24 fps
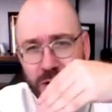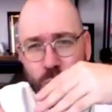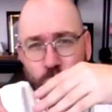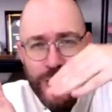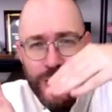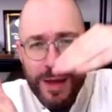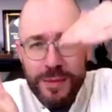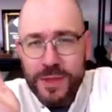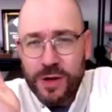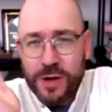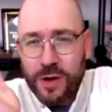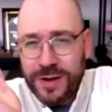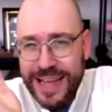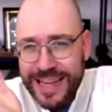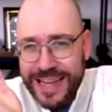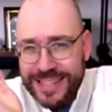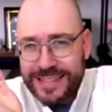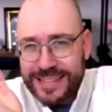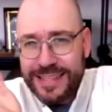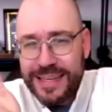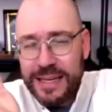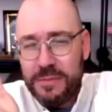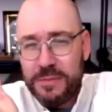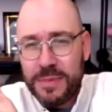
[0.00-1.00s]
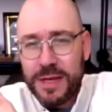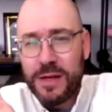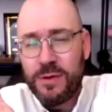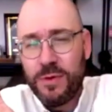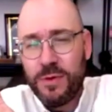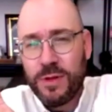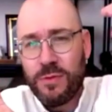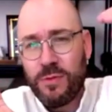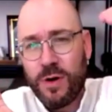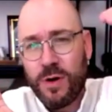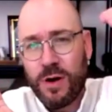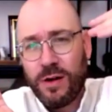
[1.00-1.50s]
We've done extremely
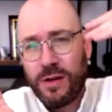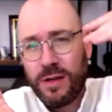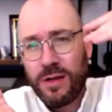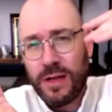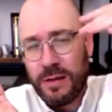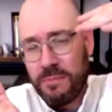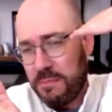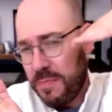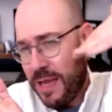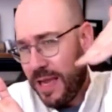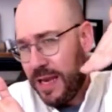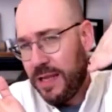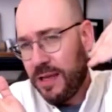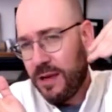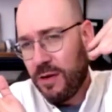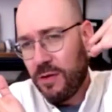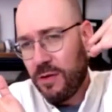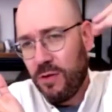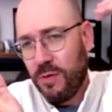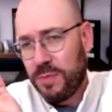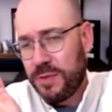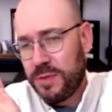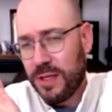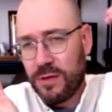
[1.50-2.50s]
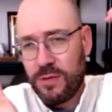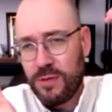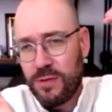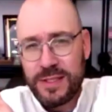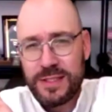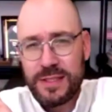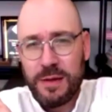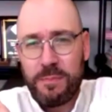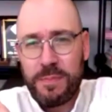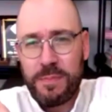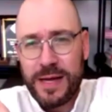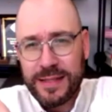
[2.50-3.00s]
good work, and many groups, including
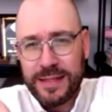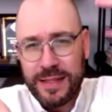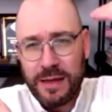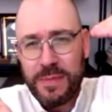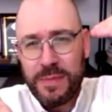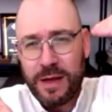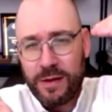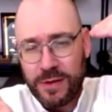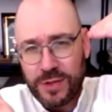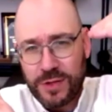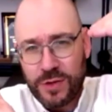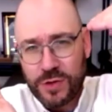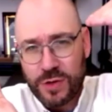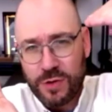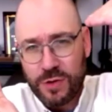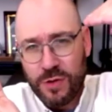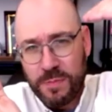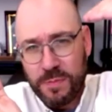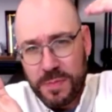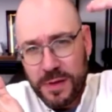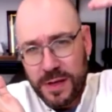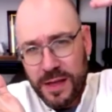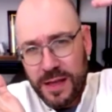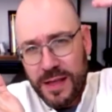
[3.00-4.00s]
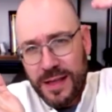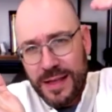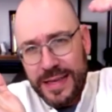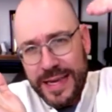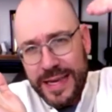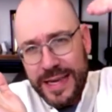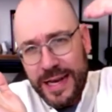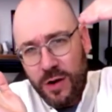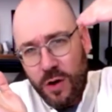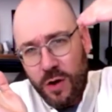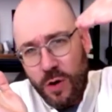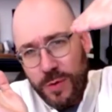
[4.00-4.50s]
Zapata, my research group,
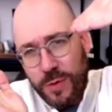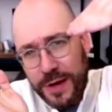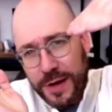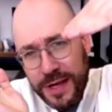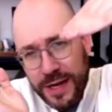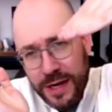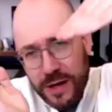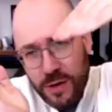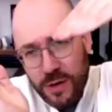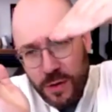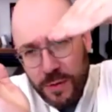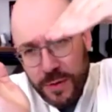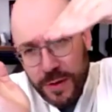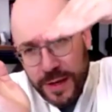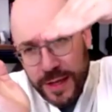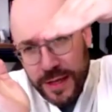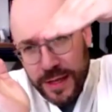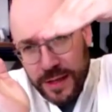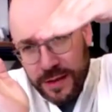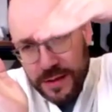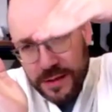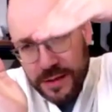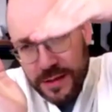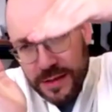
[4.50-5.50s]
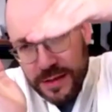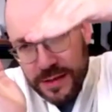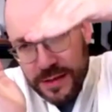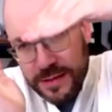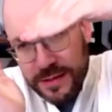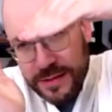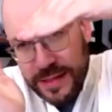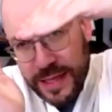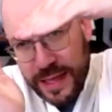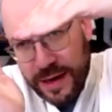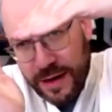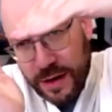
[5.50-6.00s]
in lowering and lowering
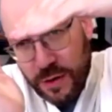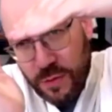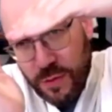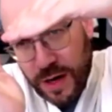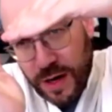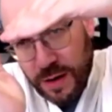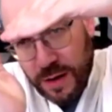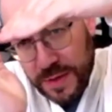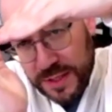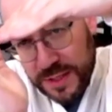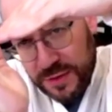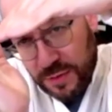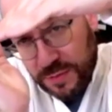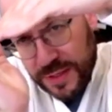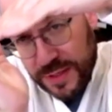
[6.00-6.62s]
the requirements